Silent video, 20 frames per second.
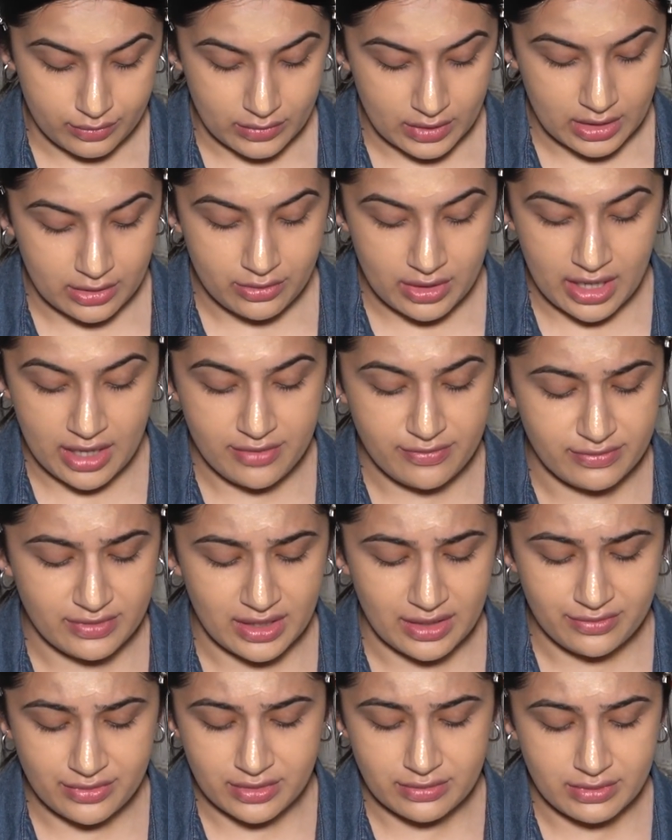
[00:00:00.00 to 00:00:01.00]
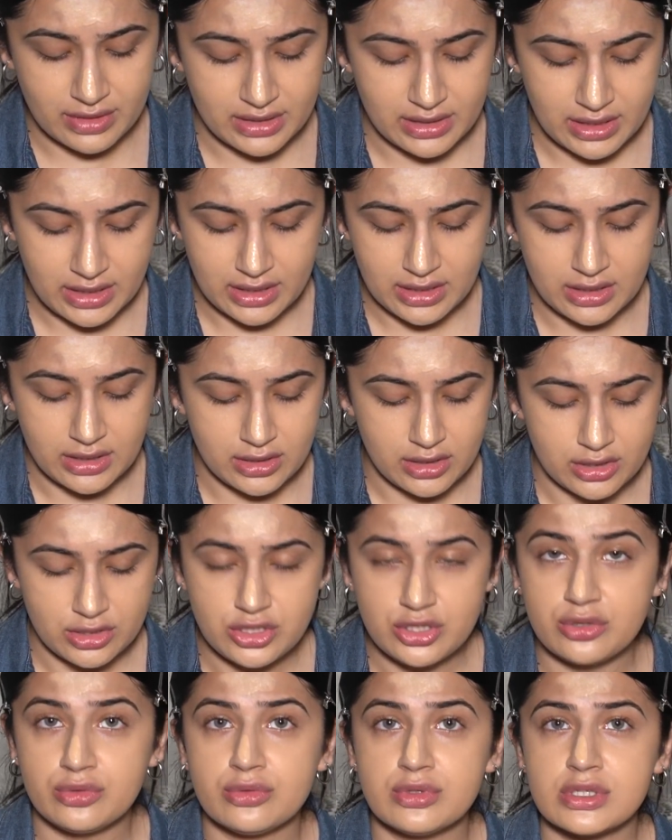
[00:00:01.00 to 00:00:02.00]
Now, I've never really
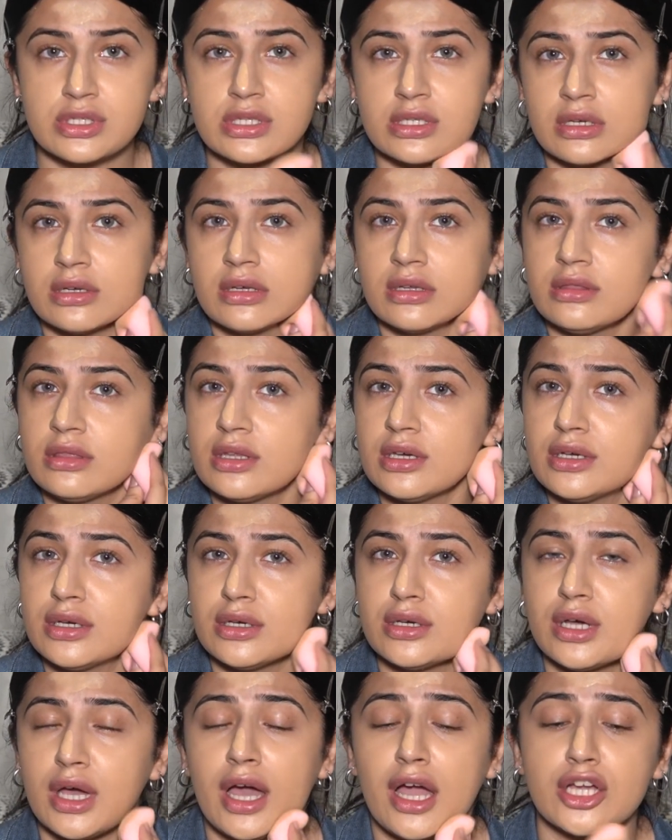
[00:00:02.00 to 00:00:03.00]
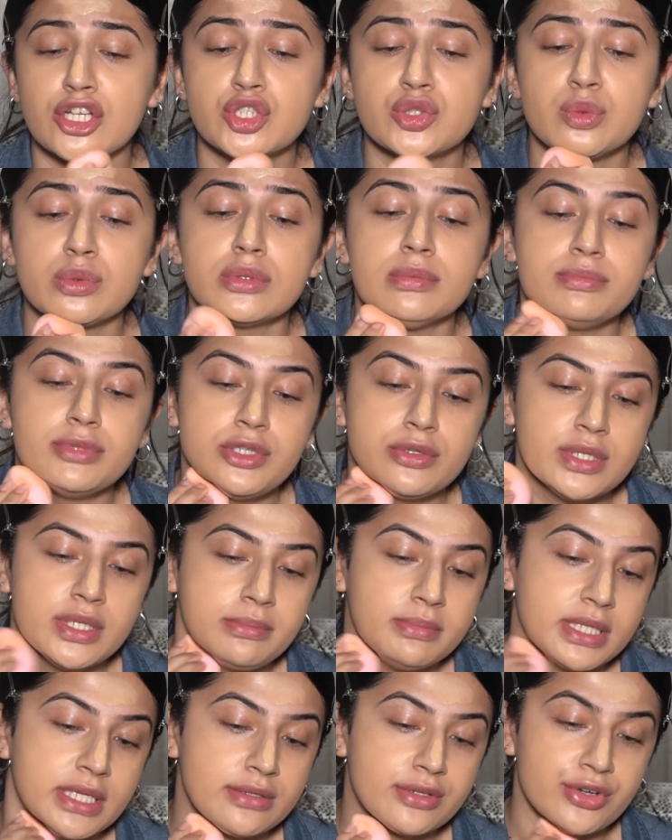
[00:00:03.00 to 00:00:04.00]
used the actual beauty
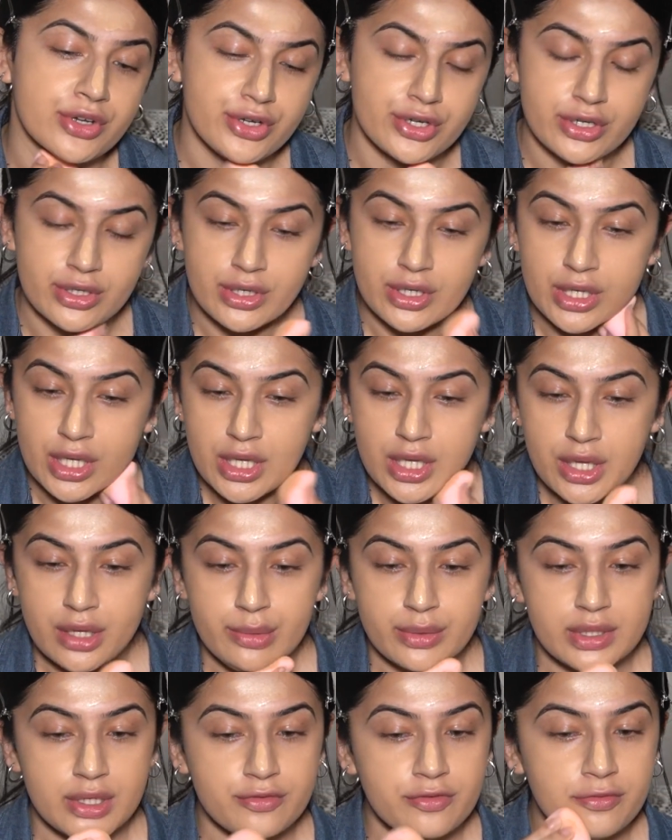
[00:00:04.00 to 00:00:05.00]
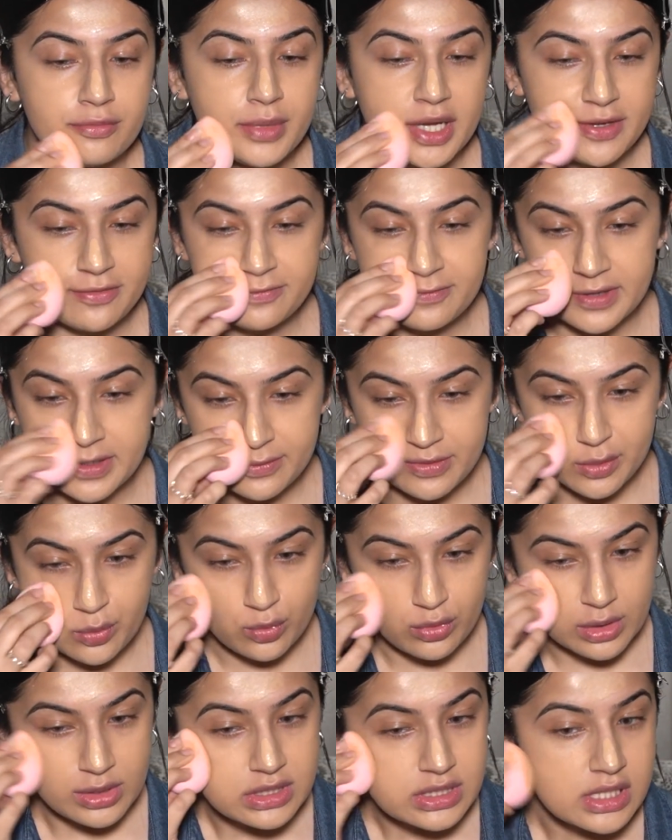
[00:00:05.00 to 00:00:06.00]
blender. One of my favorite
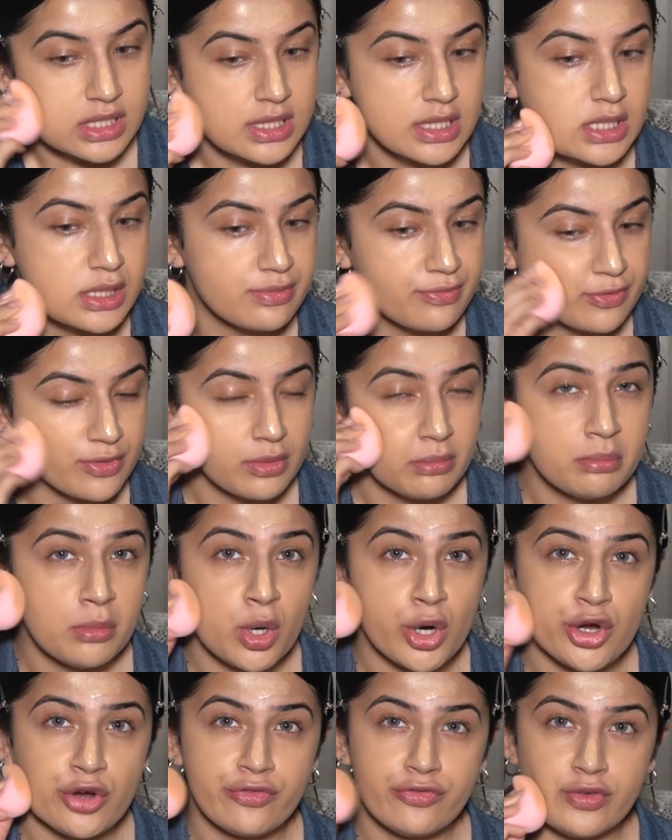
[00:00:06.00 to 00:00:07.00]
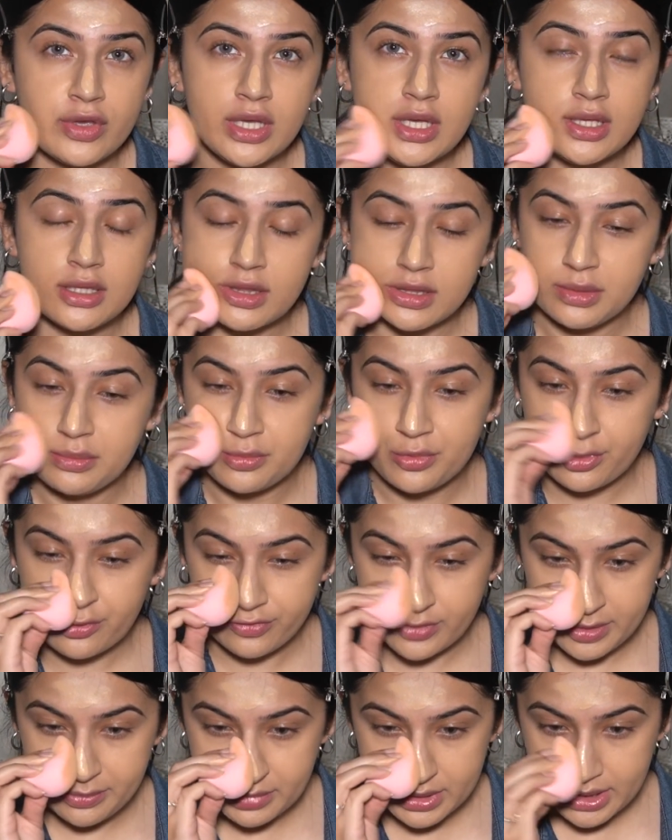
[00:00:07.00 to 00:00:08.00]
ones is from Morphe, the
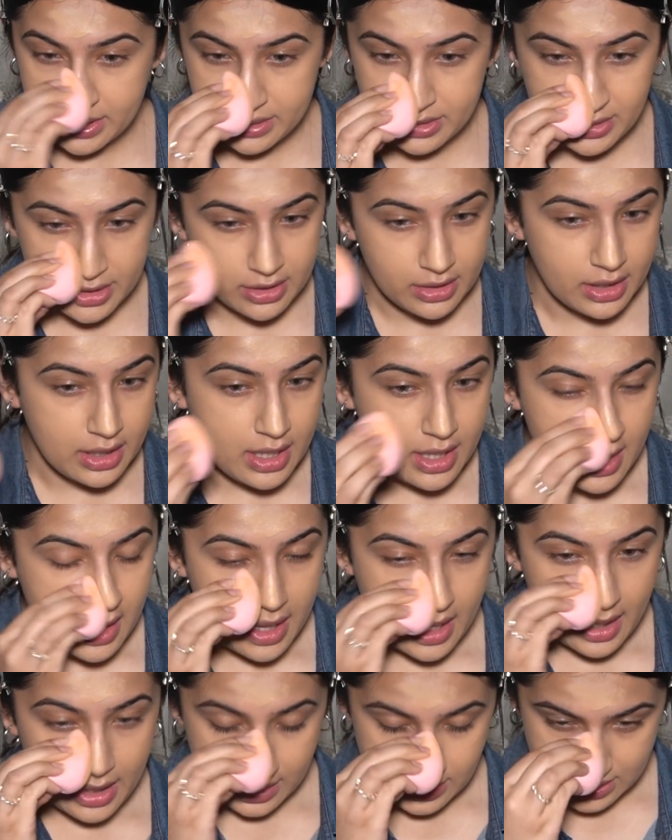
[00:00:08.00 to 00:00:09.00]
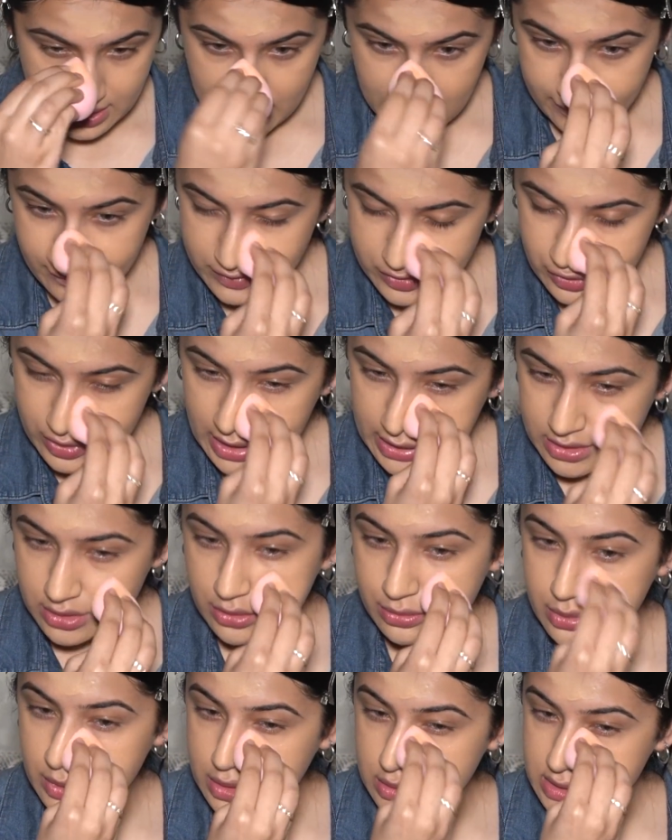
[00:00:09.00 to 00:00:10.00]
Morphe blender, and I've tried
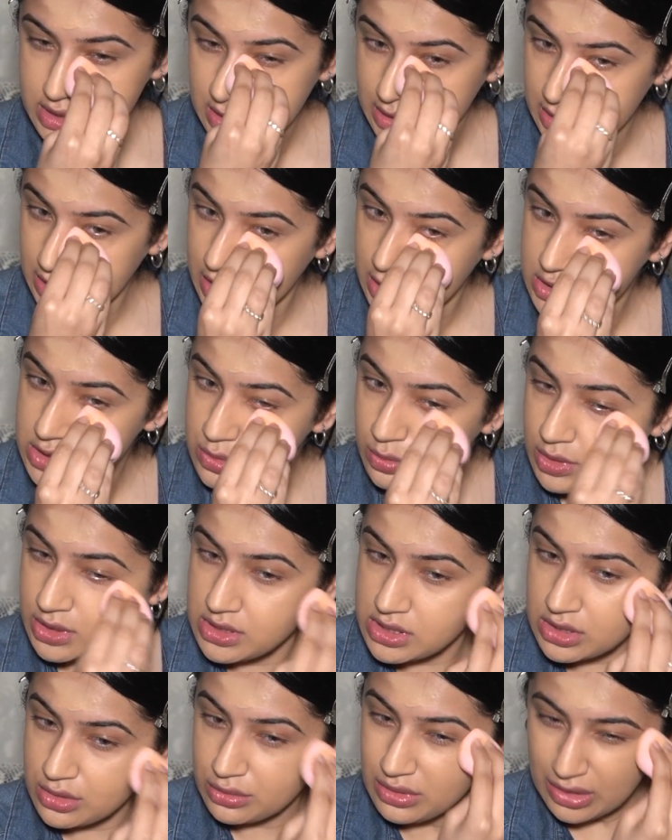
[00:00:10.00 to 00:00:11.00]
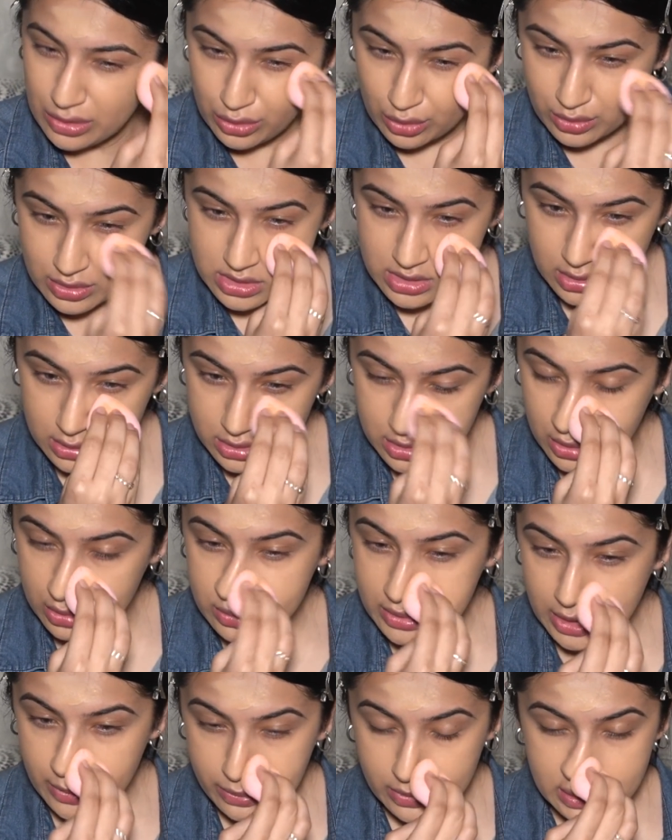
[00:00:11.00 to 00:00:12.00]
the Real Techniques one, so those are the
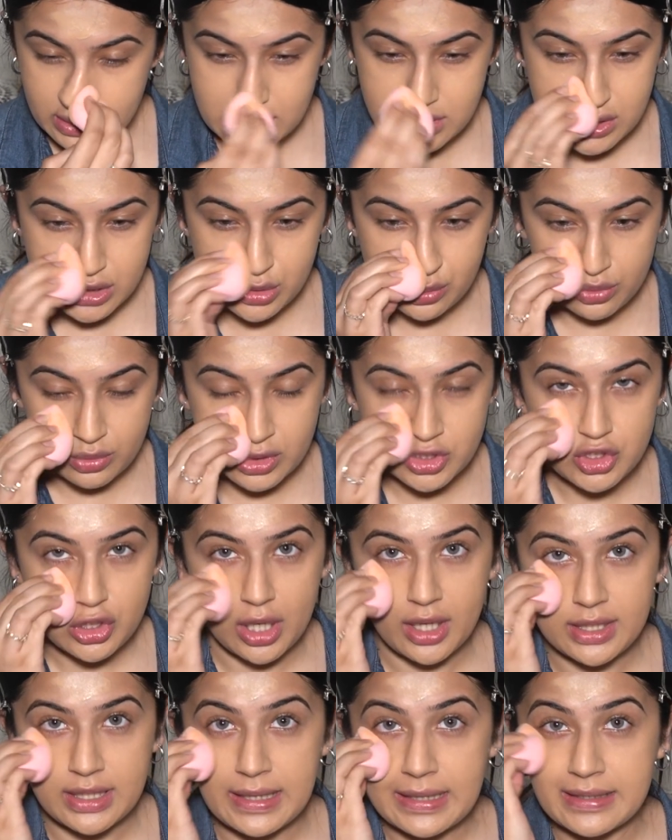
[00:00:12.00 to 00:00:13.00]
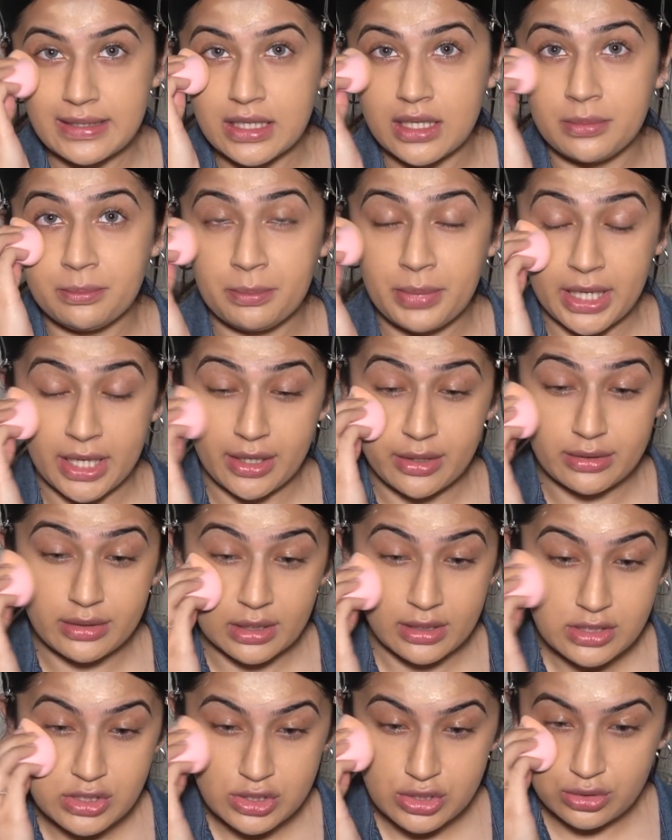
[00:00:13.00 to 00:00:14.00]
only ones to which I can compare
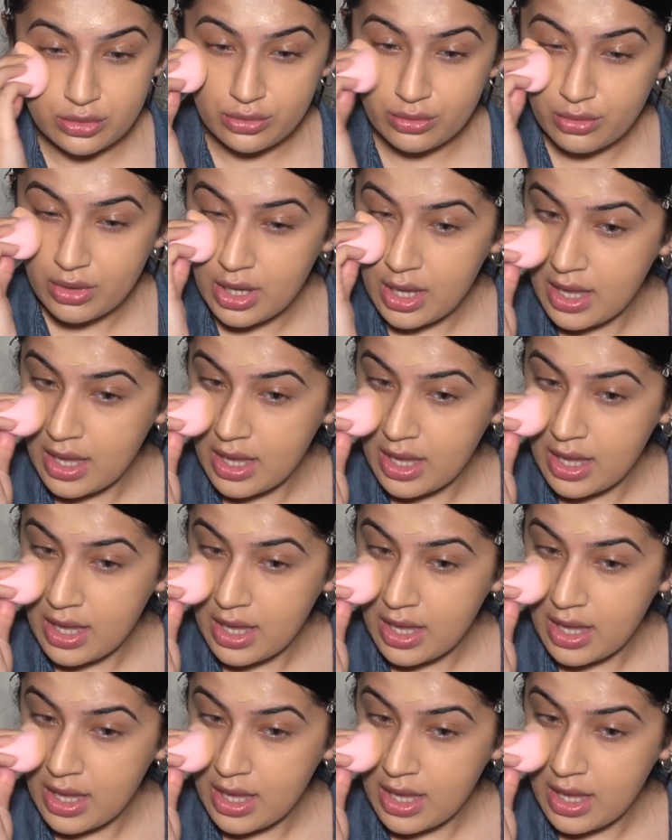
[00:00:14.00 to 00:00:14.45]
this to.